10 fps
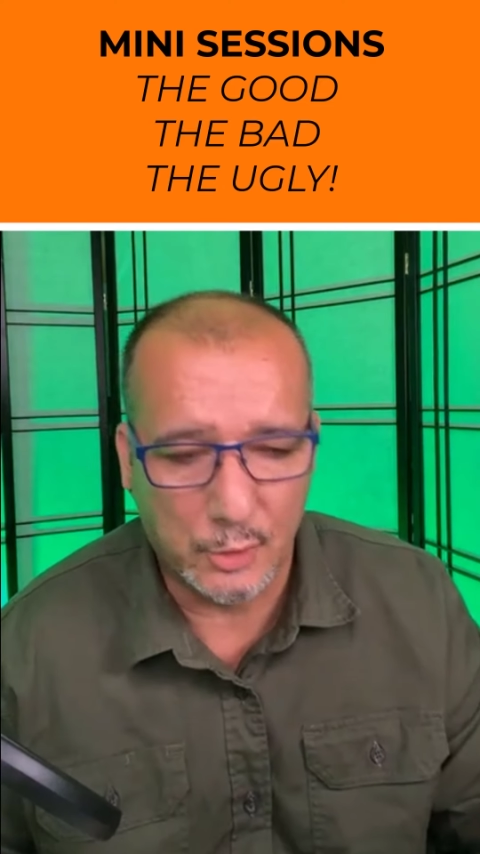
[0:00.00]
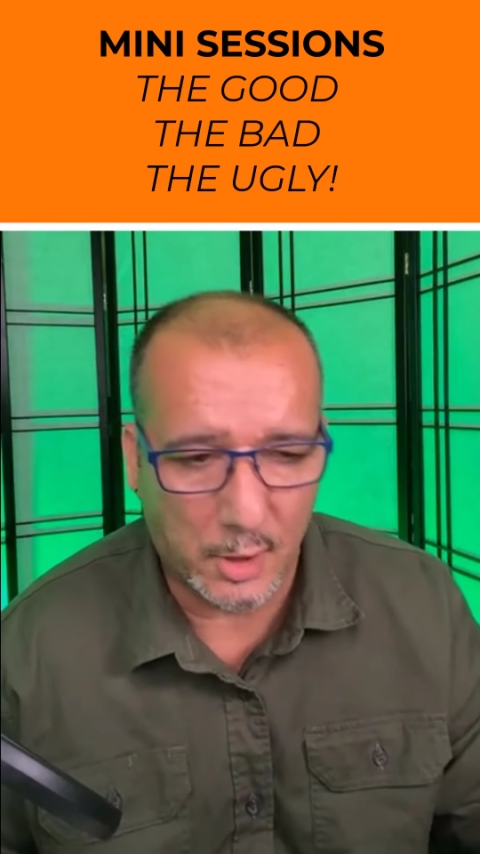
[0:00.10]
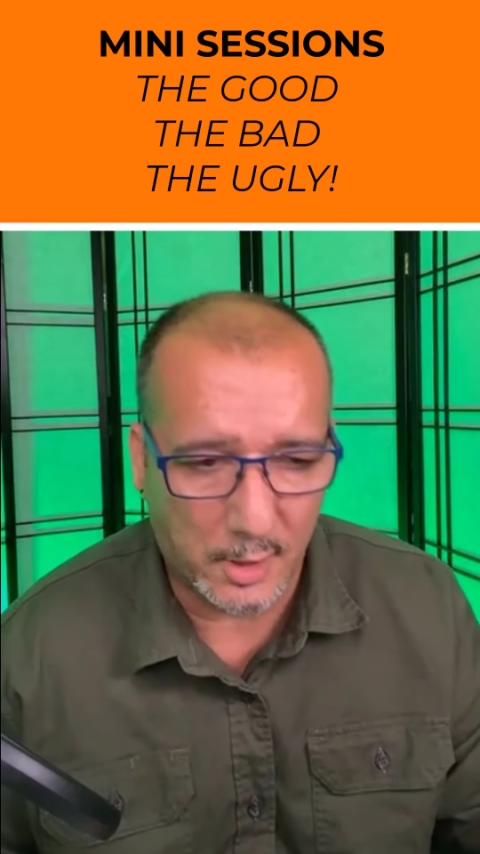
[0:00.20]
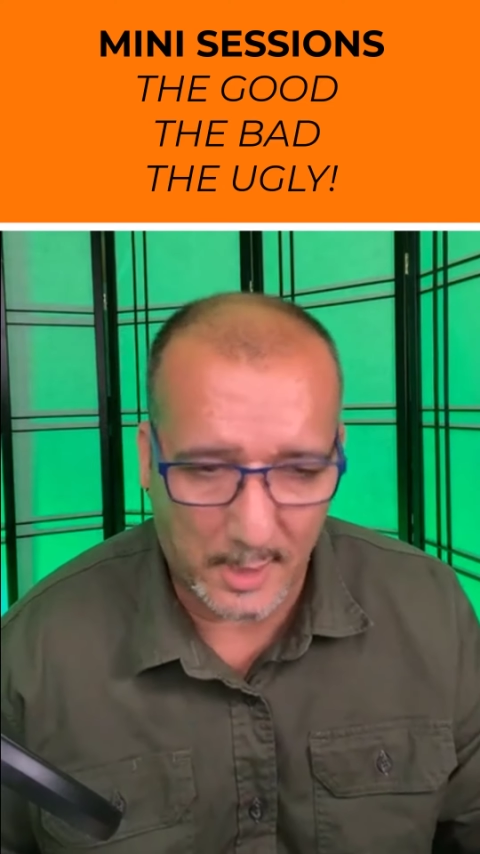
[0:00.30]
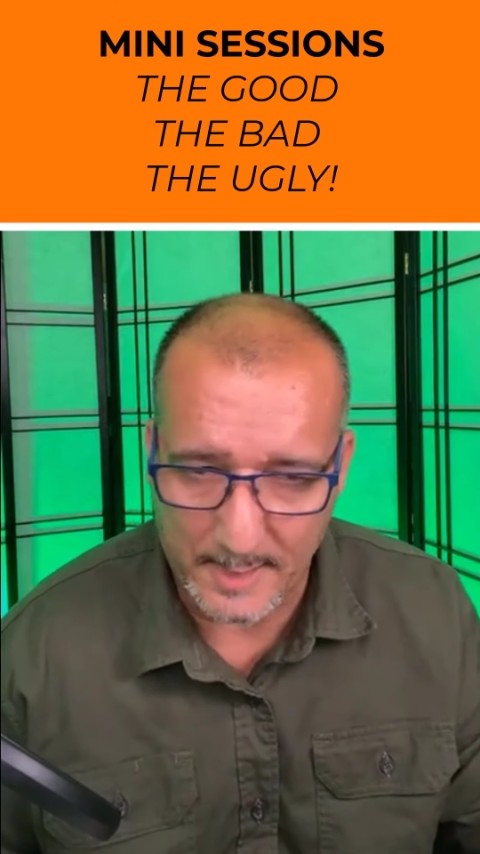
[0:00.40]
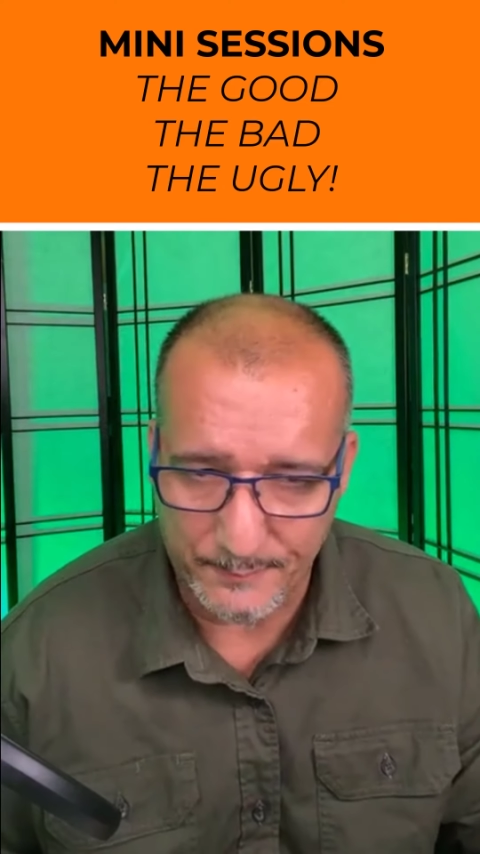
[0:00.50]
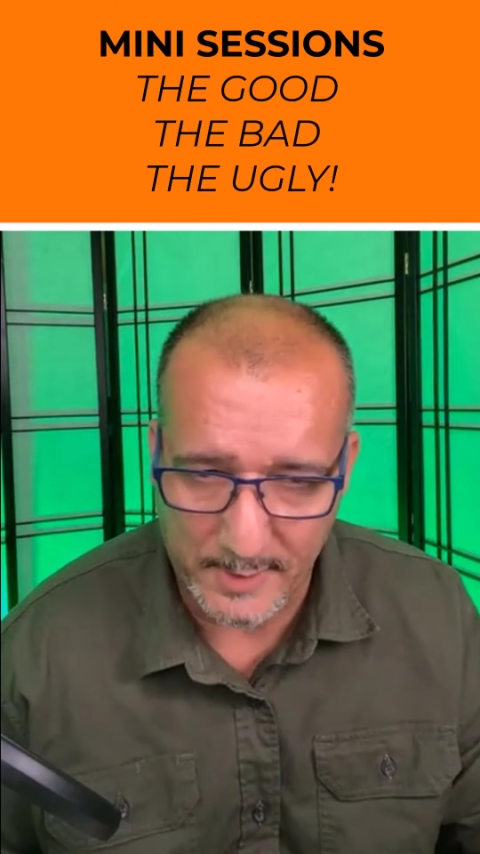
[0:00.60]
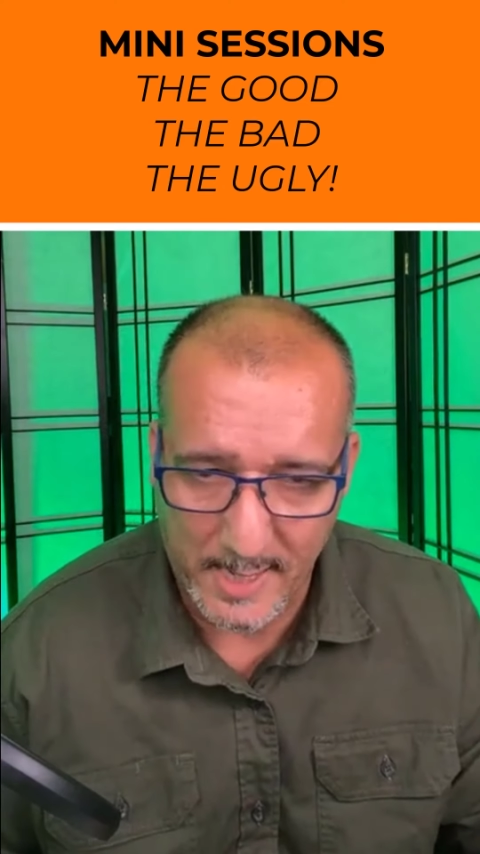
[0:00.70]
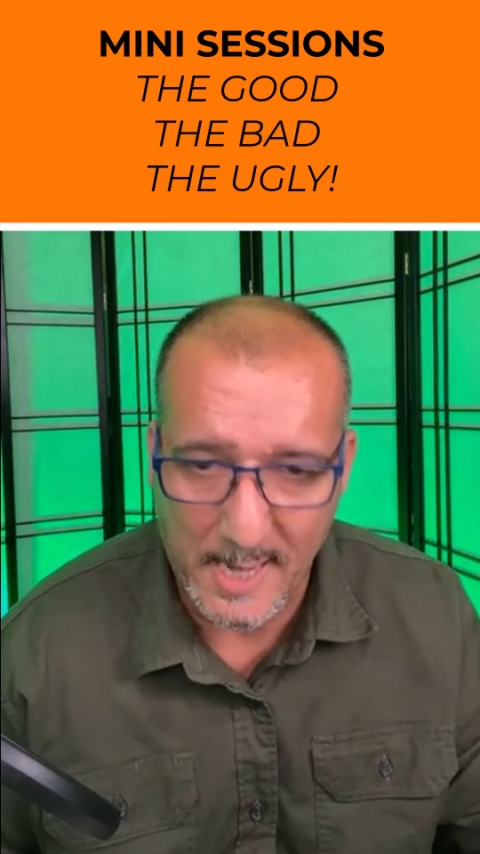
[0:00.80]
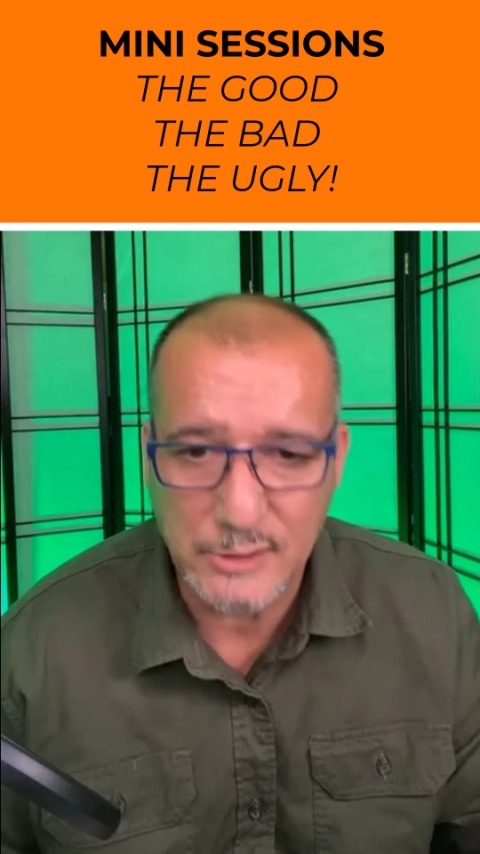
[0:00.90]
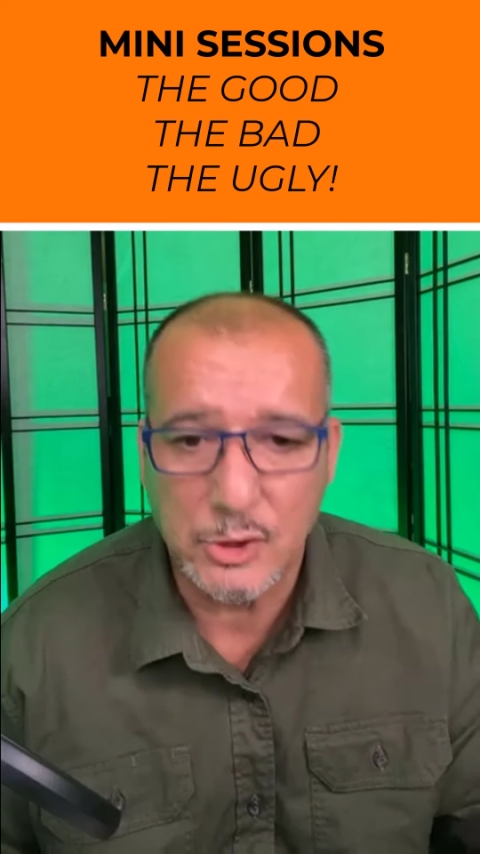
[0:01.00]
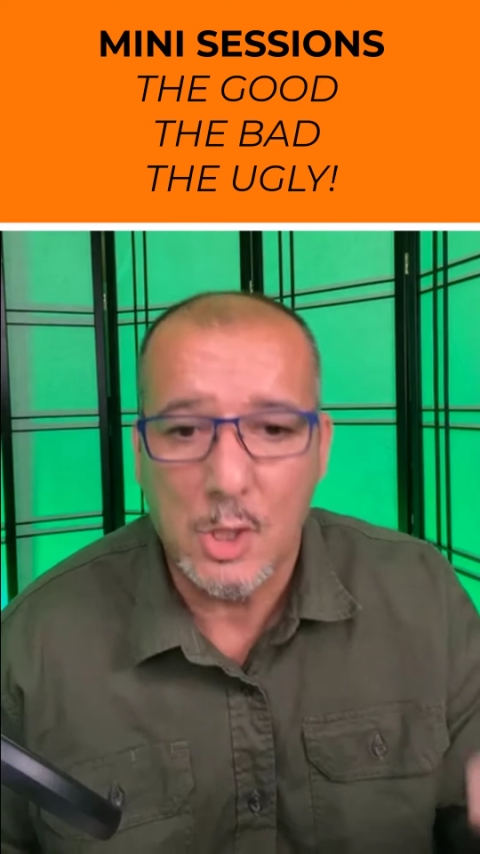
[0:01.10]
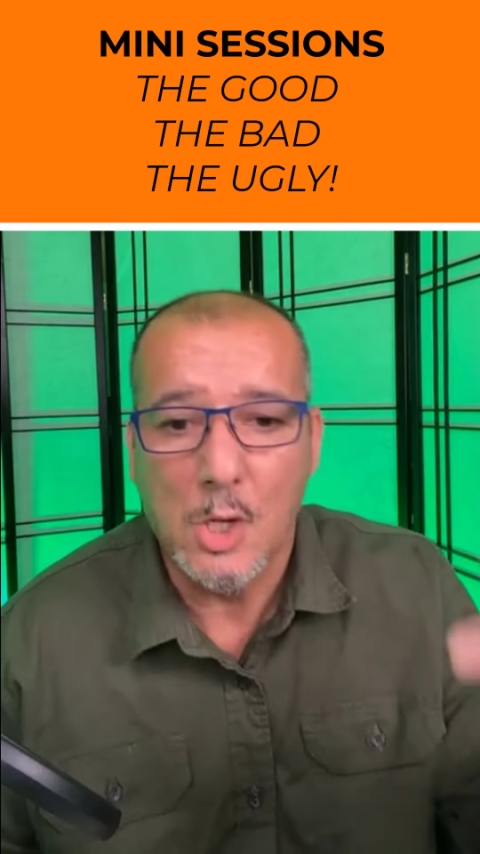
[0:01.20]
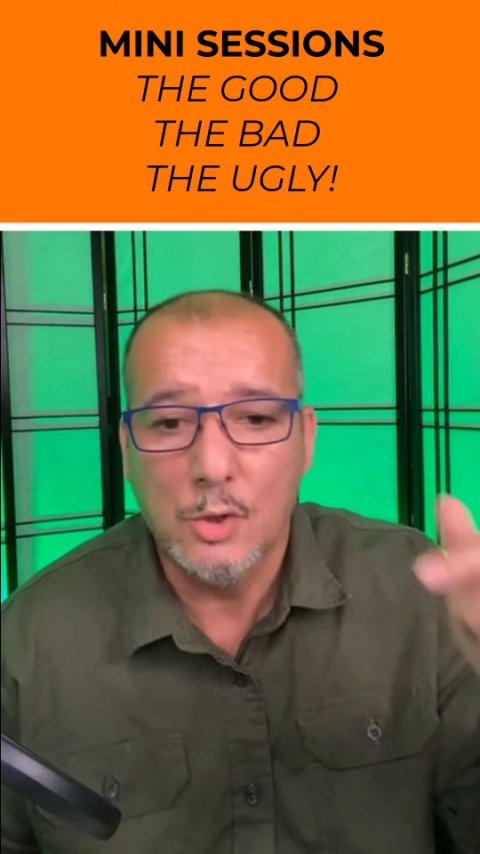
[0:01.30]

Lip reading: your IPS